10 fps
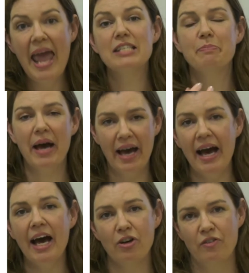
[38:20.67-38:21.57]
as
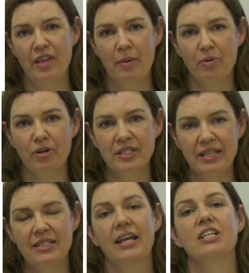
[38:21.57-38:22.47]
part of that
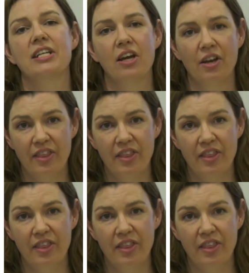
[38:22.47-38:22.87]
process, and actually